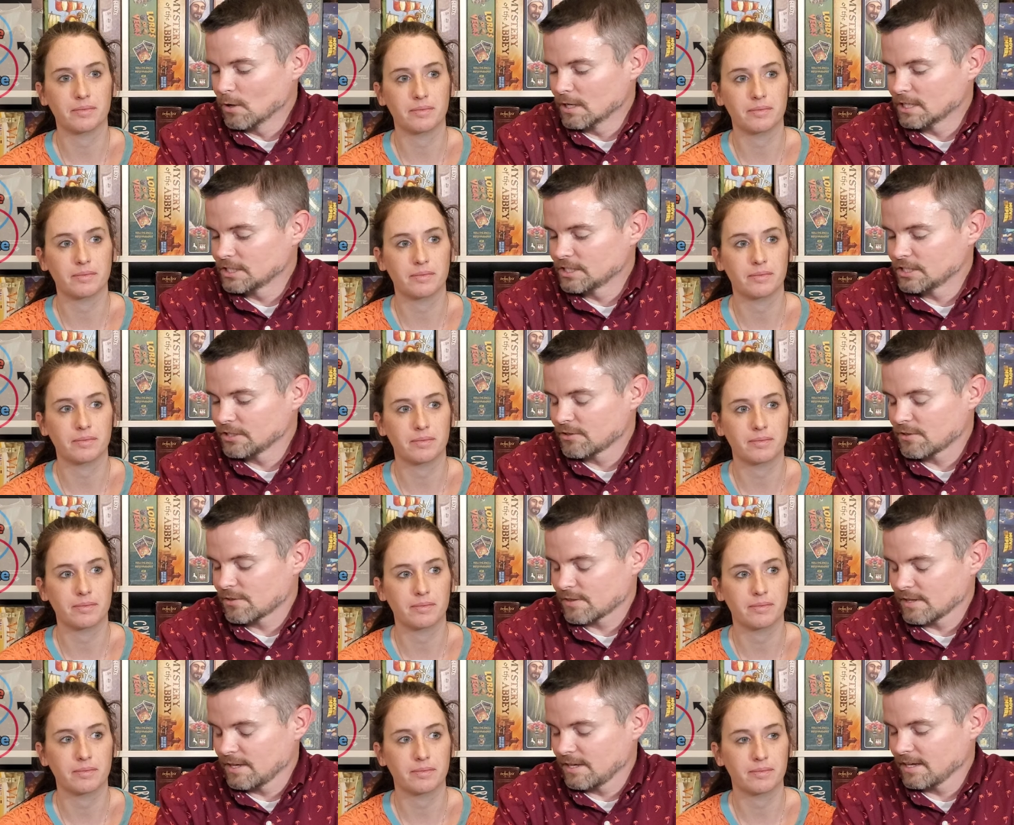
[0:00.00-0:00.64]
Speaker 1: what did you
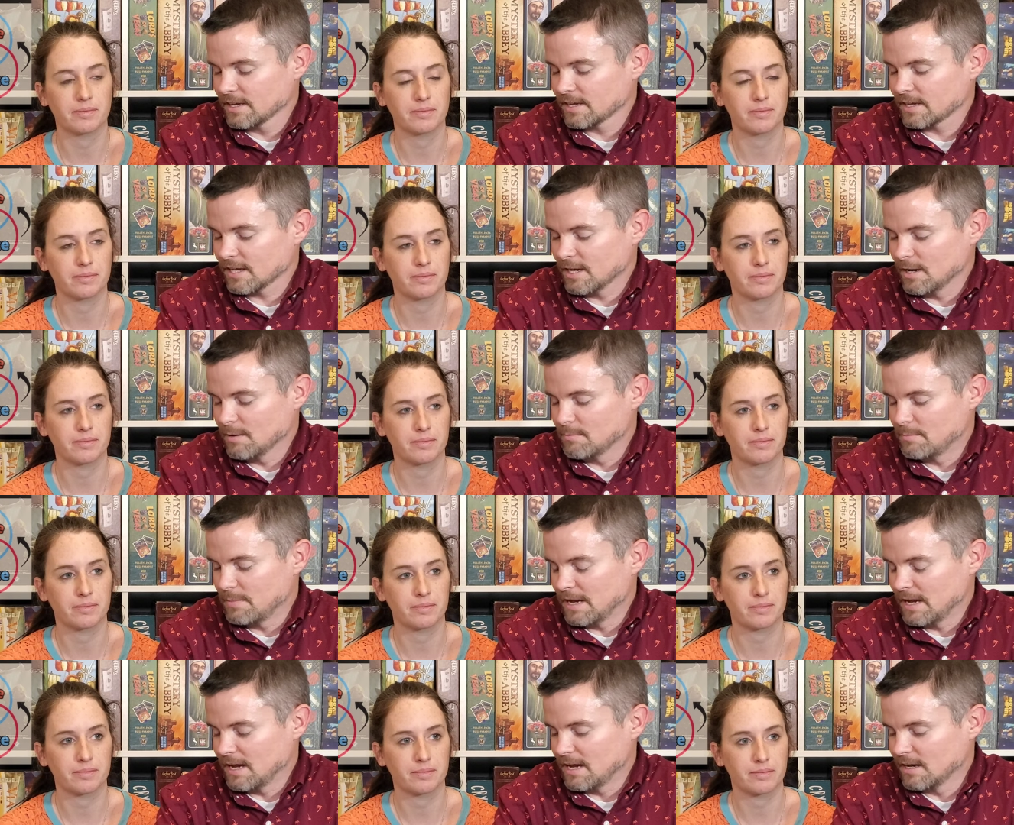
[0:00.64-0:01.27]
think
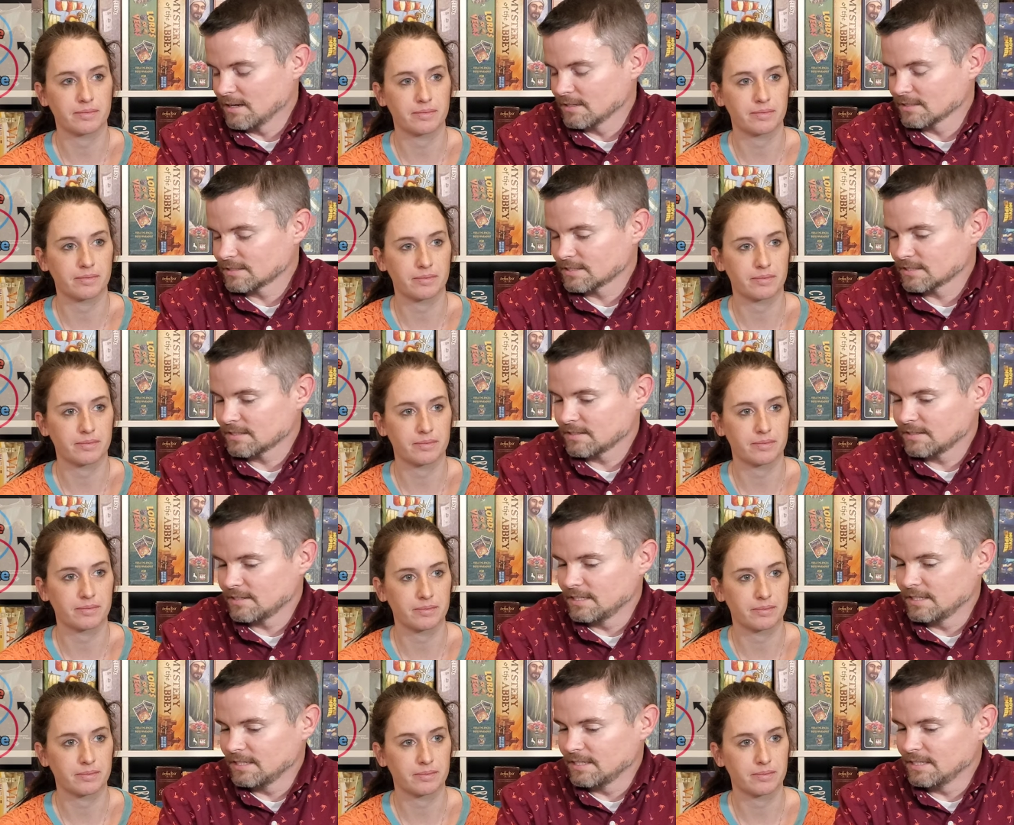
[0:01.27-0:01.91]
about
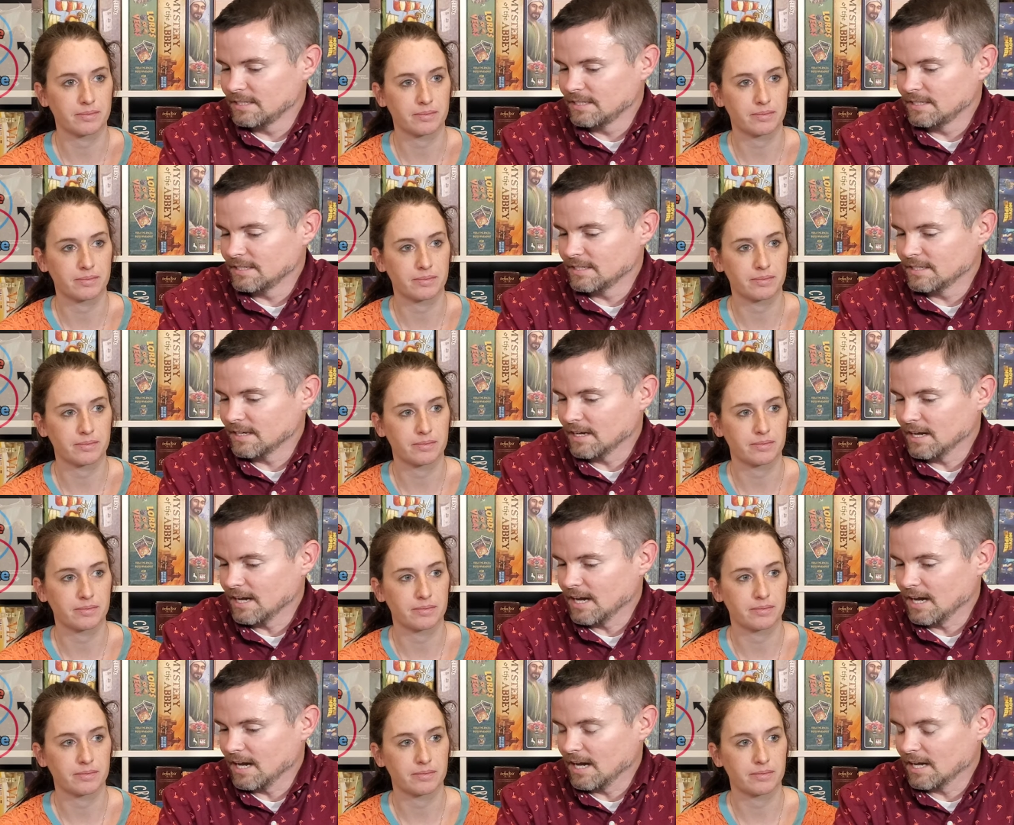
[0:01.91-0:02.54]
the
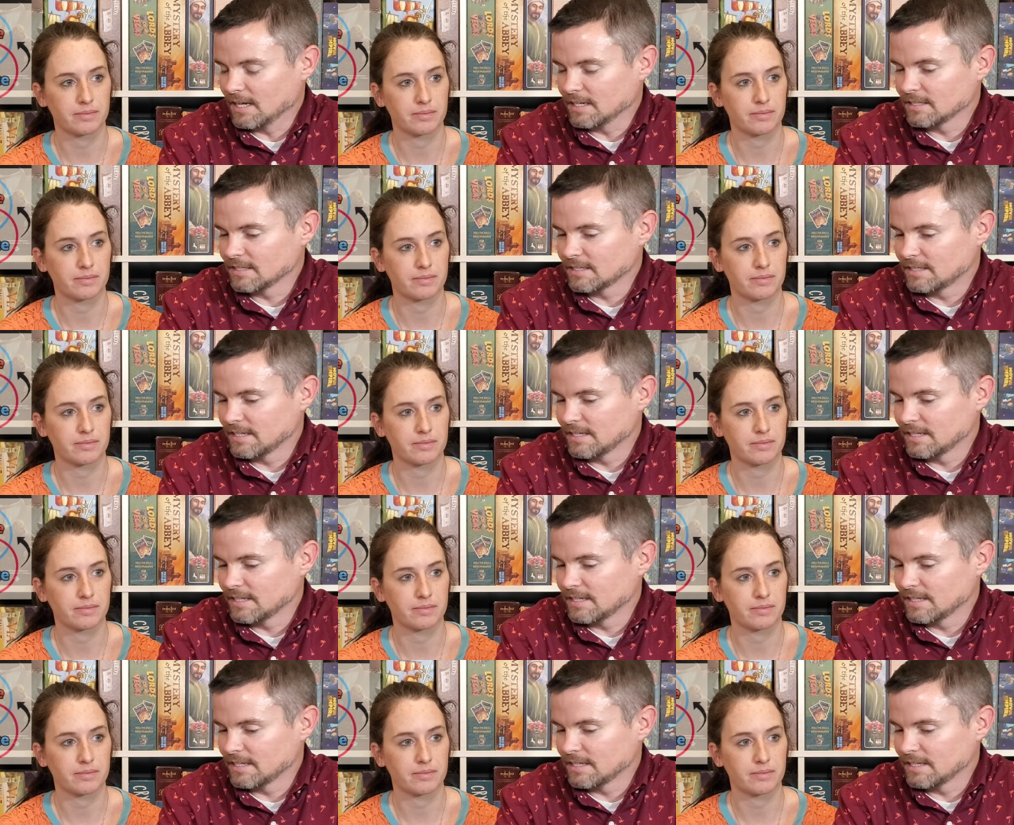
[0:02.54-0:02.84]
uh,